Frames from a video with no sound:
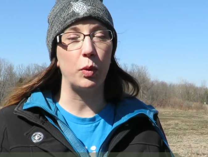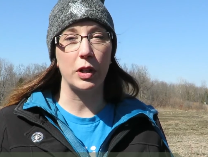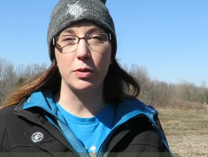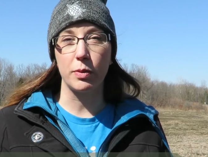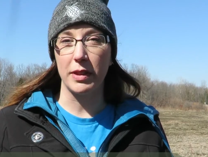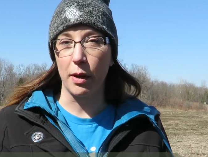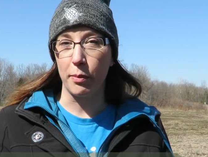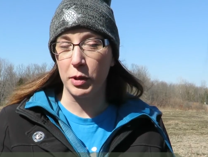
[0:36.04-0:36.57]
worked
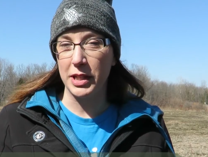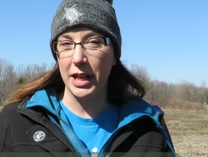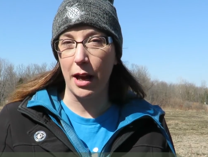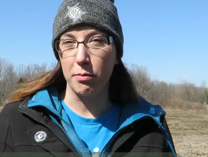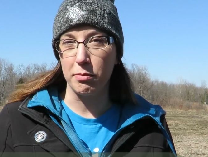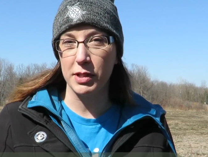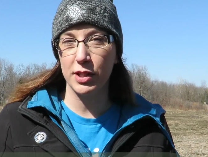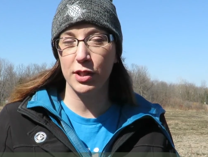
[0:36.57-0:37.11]
with Upper
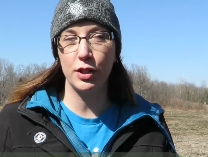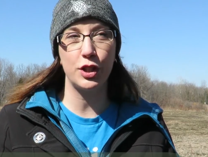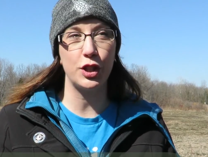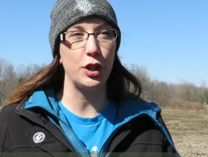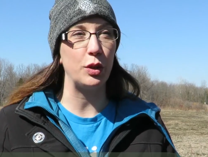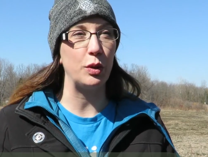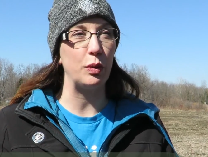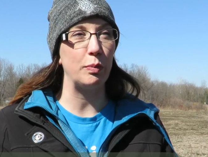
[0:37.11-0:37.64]
Thames
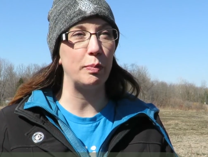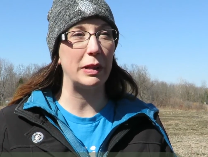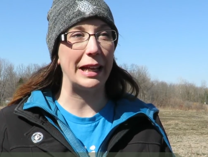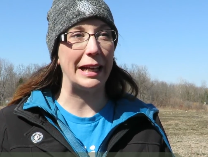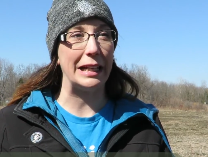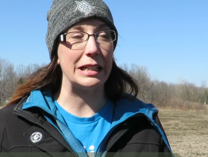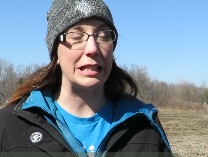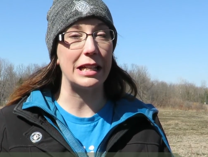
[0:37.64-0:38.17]
to
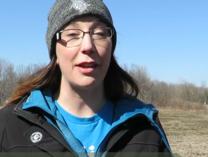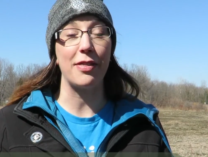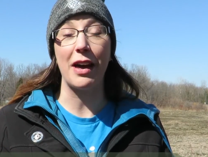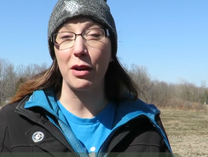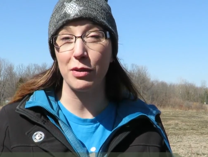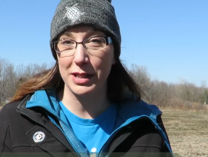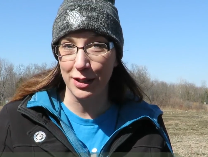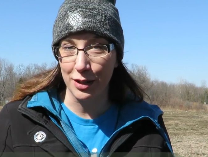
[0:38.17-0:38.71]
plant a
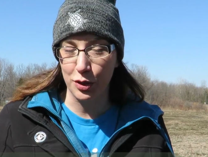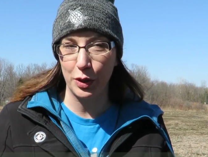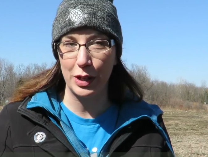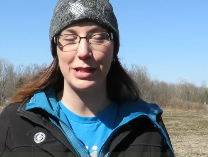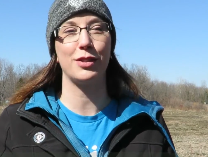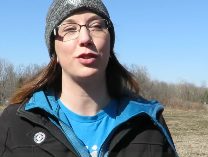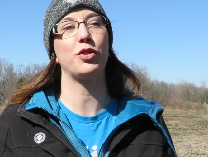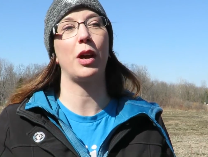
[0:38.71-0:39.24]
thousand
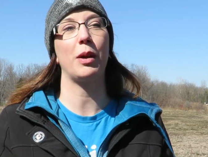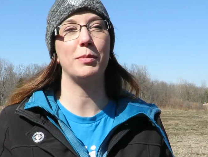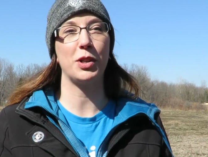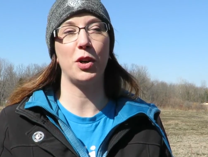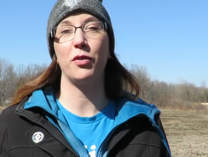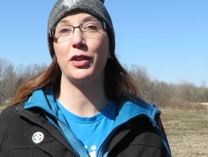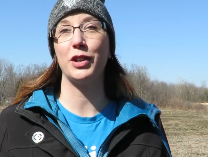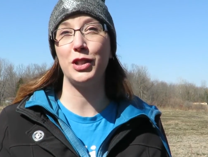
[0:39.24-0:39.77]
trees and shrubs
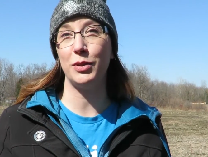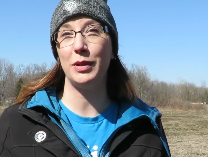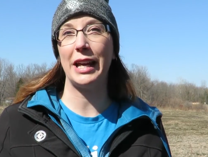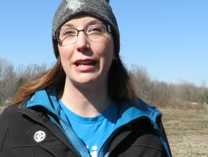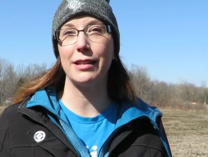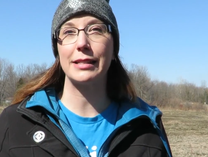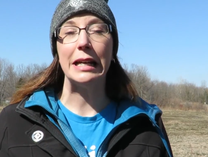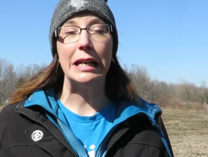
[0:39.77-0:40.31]
over two
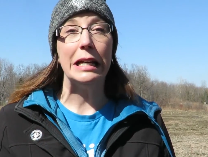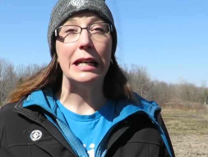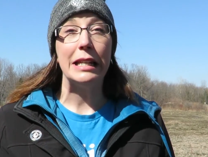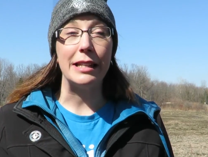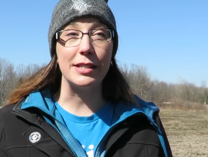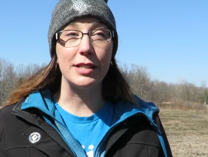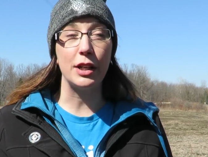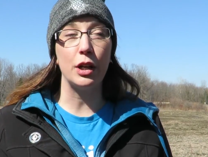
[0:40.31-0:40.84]
days.
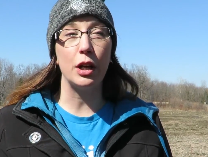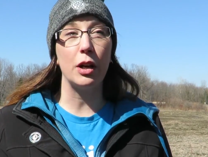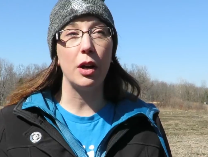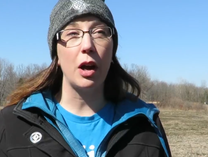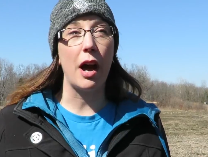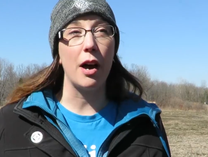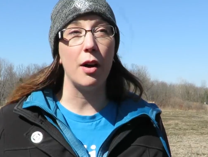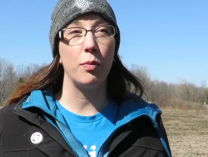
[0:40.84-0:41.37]
This year
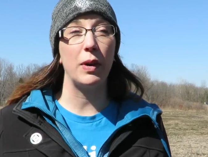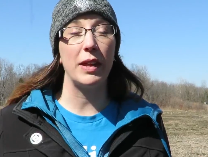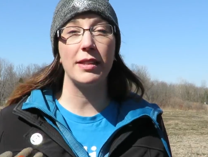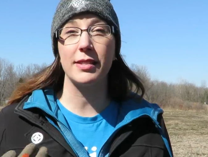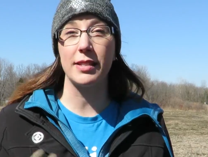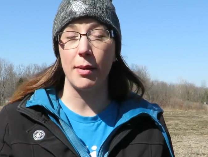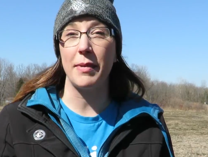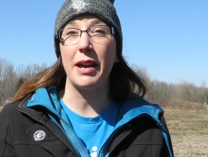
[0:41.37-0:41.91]
uh, with
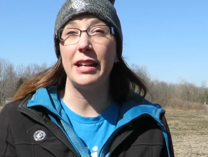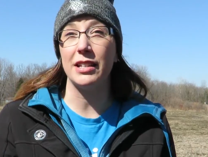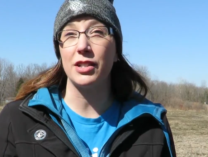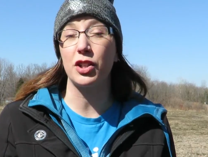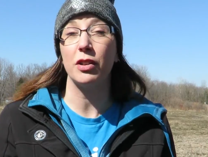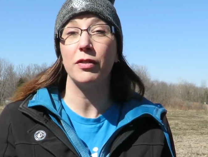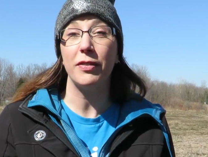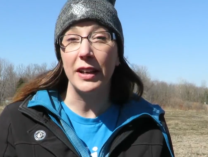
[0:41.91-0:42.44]
some
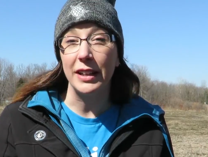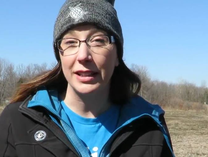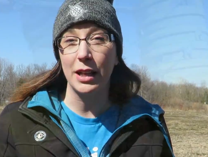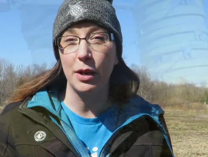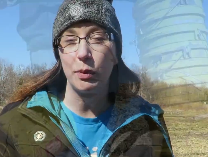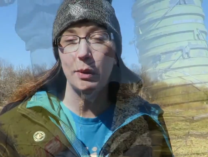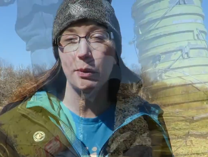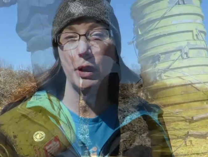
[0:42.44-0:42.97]
additional funding
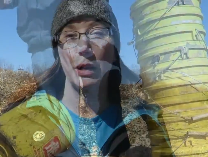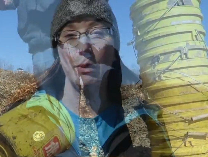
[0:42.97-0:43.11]
that we were